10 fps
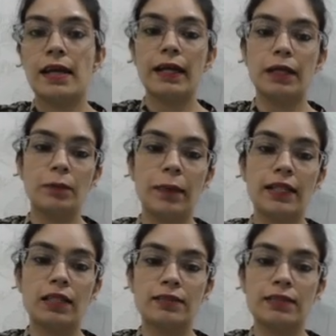8
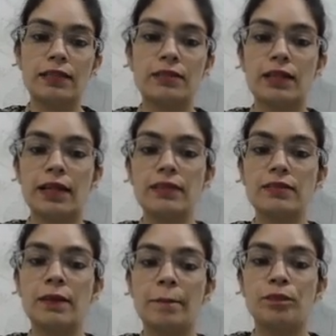minus 6
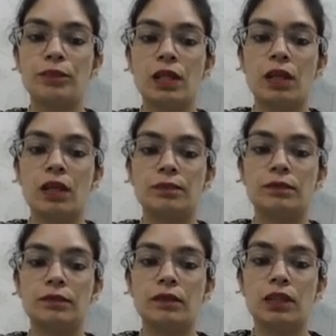is
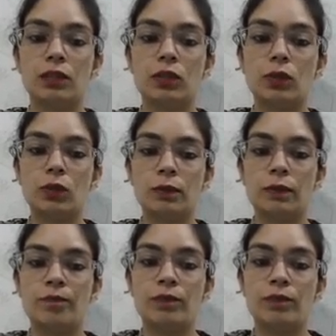2.